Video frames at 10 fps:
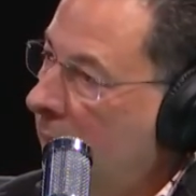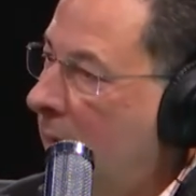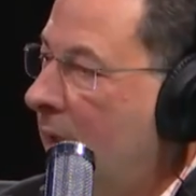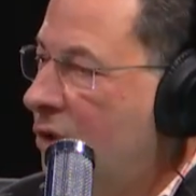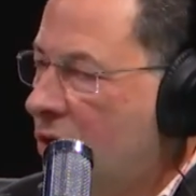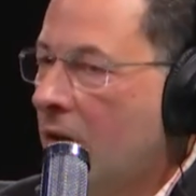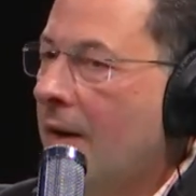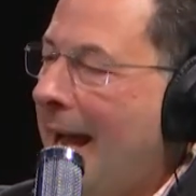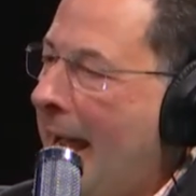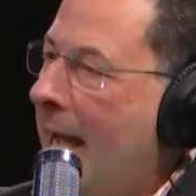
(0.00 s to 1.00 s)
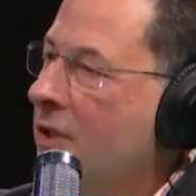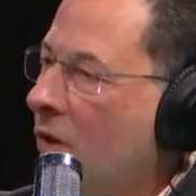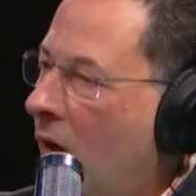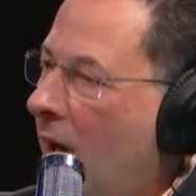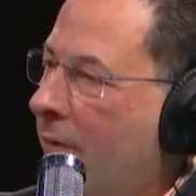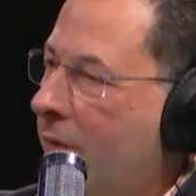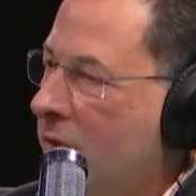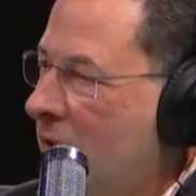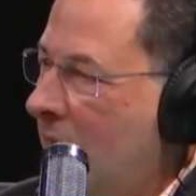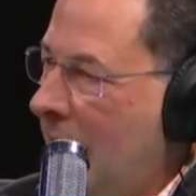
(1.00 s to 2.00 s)
get your ass off the
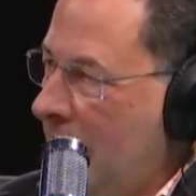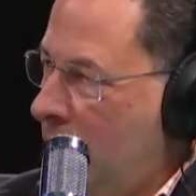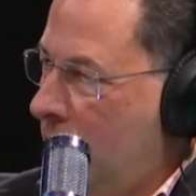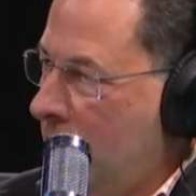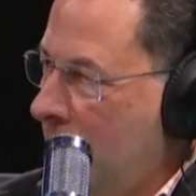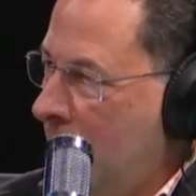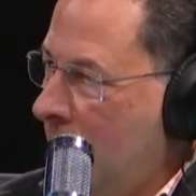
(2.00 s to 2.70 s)
stage.